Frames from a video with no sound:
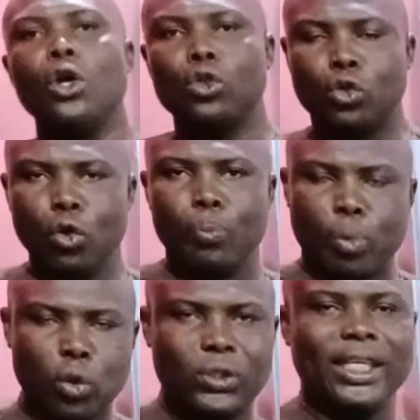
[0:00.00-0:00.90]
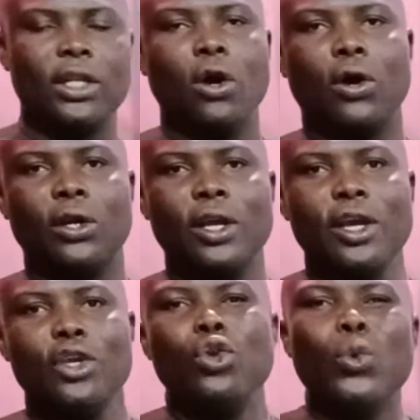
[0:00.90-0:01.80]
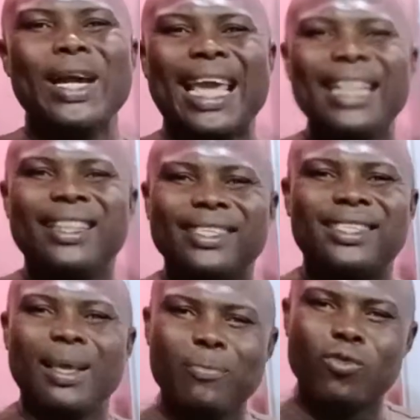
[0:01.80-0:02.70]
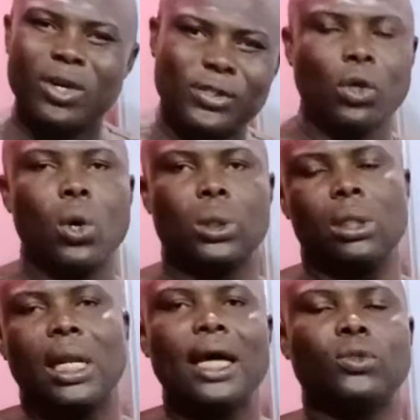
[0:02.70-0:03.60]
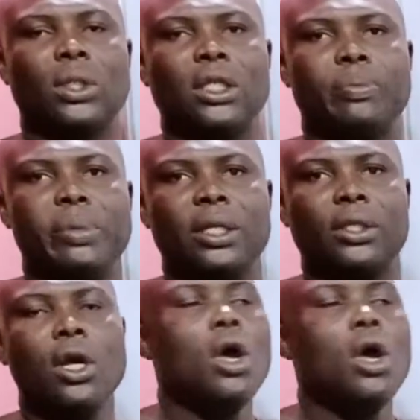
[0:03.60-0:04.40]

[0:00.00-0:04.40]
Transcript: to proceed on. You will get the same result. That's what it means.